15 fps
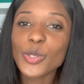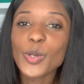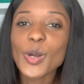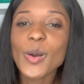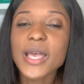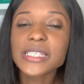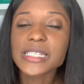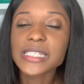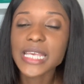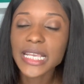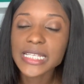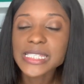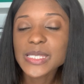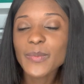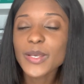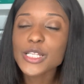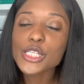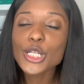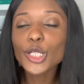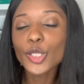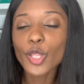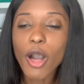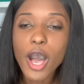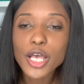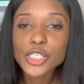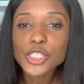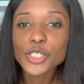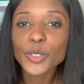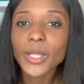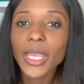you know, as a second semester law
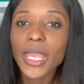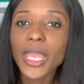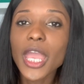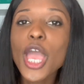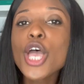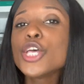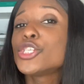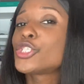student.